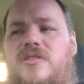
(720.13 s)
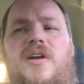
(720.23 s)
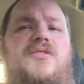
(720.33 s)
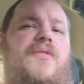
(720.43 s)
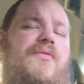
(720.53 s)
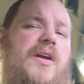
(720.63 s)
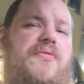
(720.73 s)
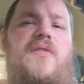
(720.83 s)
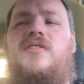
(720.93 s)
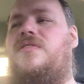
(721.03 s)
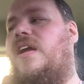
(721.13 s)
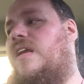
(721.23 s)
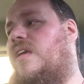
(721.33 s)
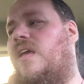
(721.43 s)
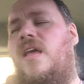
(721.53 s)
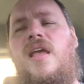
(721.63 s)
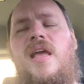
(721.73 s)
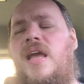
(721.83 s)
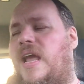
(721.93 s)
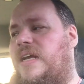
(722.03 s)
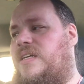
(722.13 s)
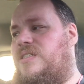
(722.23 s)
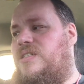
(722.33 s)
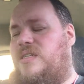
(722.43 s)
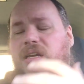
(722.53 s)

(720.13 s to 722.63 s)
stressful, very frustrating. It can just,